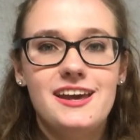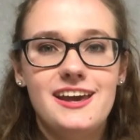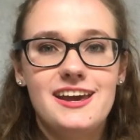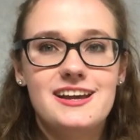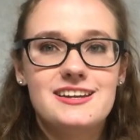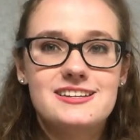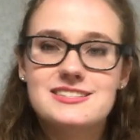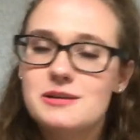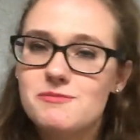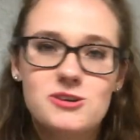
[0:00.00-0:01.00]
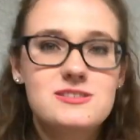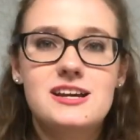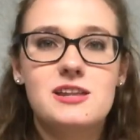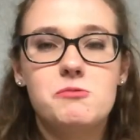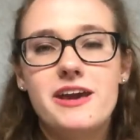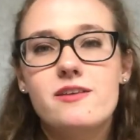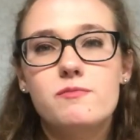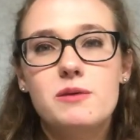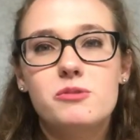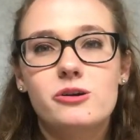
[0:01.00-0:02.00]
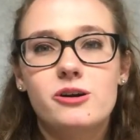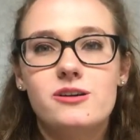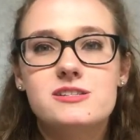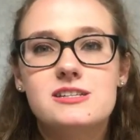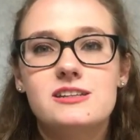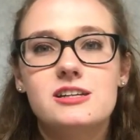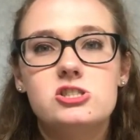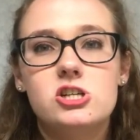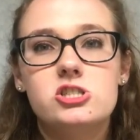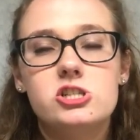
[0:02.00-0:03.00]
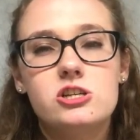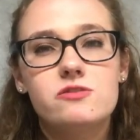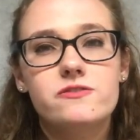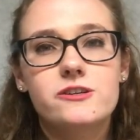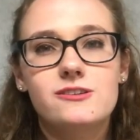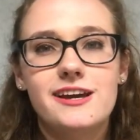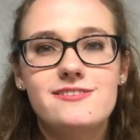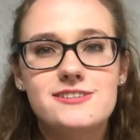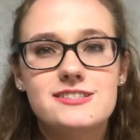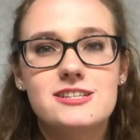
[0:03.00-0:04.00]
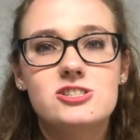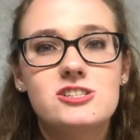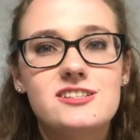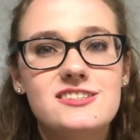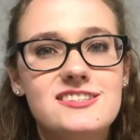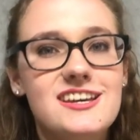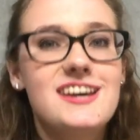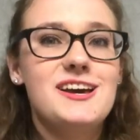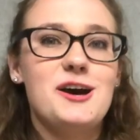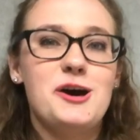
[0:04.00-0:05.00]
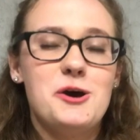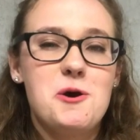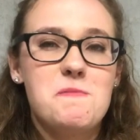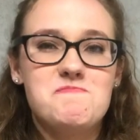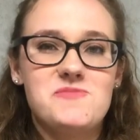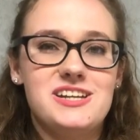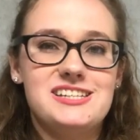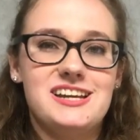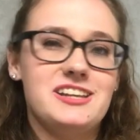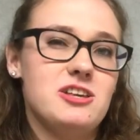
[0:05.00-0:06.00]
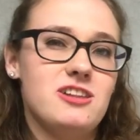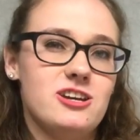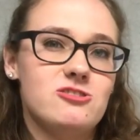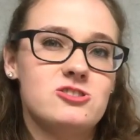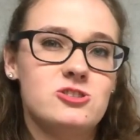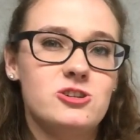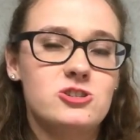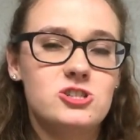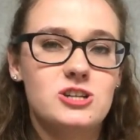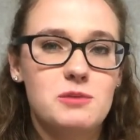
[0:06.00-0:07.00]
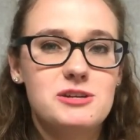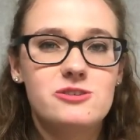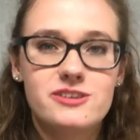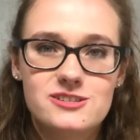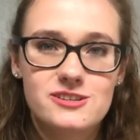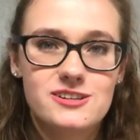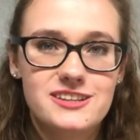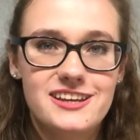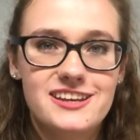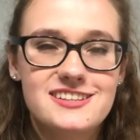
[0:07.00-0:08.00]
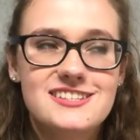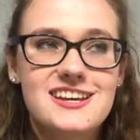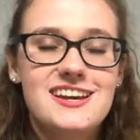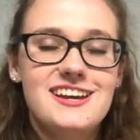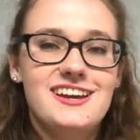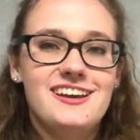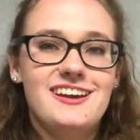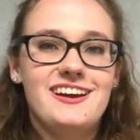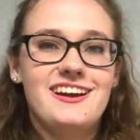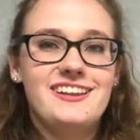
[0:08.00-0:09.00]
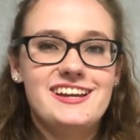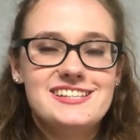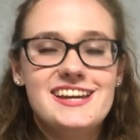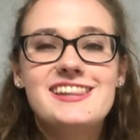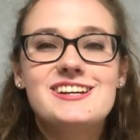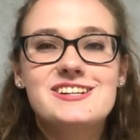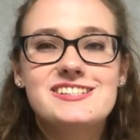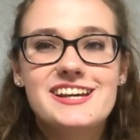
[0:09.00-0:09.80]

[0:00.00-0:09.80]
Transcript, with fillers: And same goes the other way. If people are constantly judging you for your life decisions and telling you that you should or should not be doing certain things, like take their